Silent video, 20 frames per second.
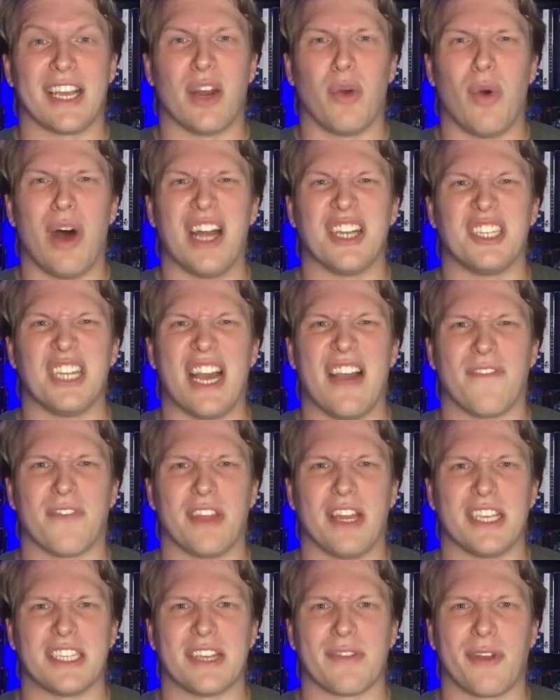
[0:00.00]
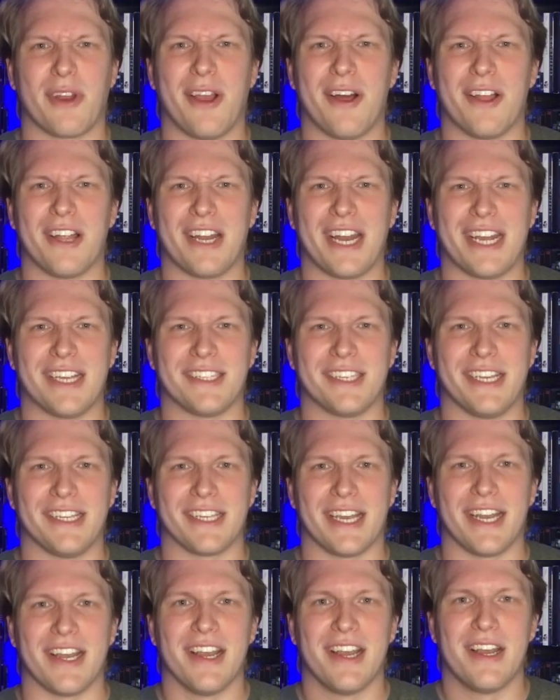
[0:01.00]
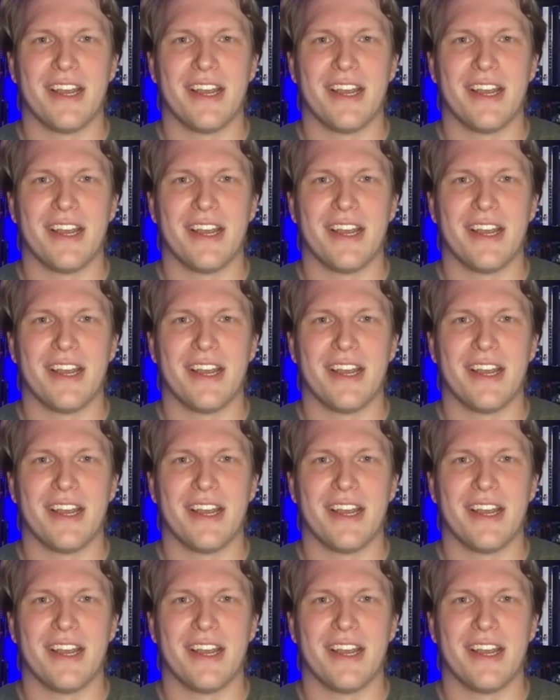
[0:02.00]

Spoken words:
You gotta watch out for this every holiday season.